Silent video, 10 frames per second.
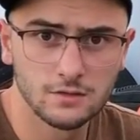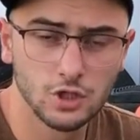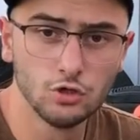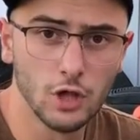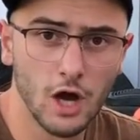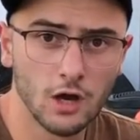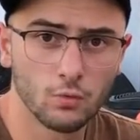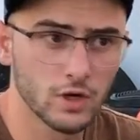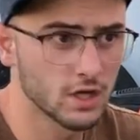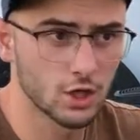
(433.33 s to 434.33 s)
too long,
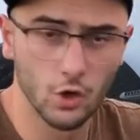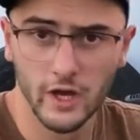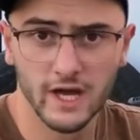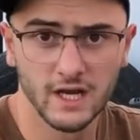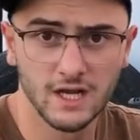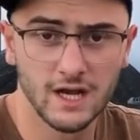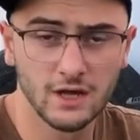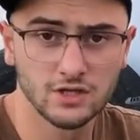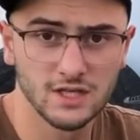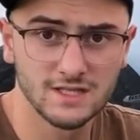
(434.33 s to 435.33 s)
we're gonna go ahead and cut
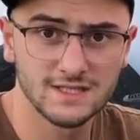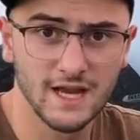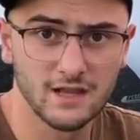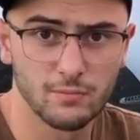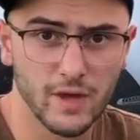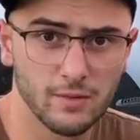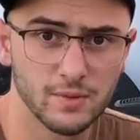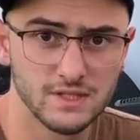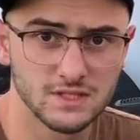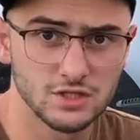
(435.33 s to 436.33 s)
out the inside of the bed
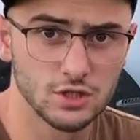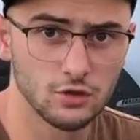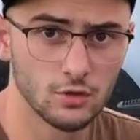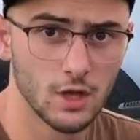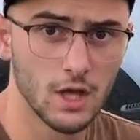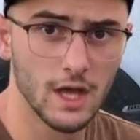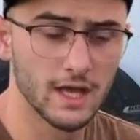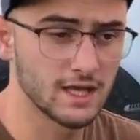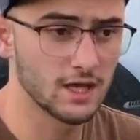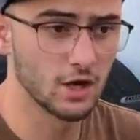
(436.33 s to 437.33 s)
pieces too
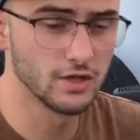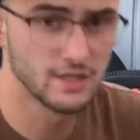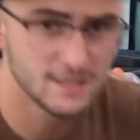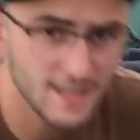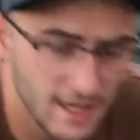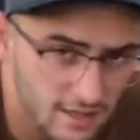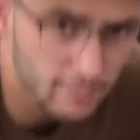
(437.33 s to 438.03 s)
and get all the inside of the